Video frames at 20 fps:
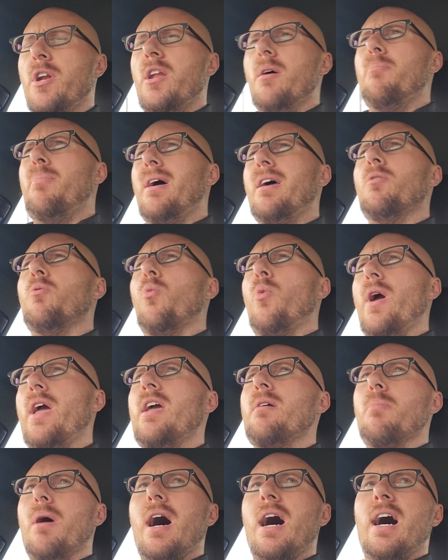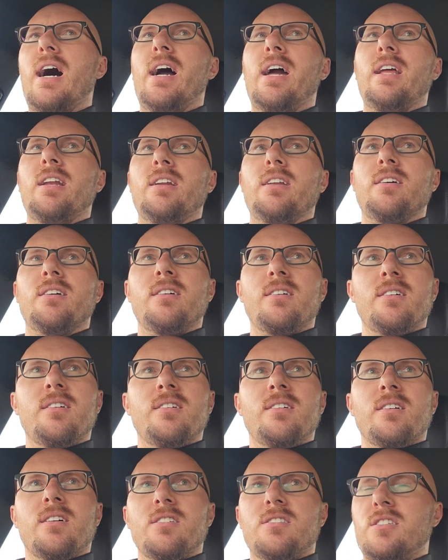have been way behind.
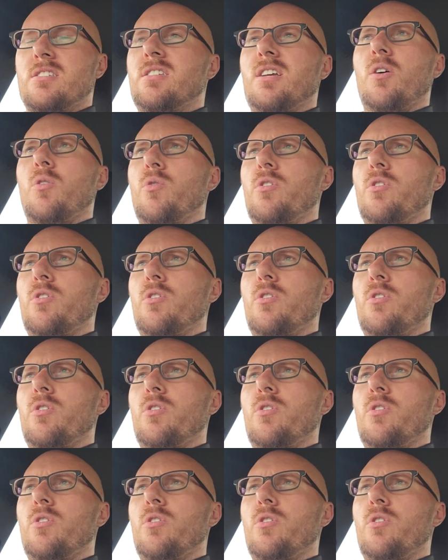Because it's like,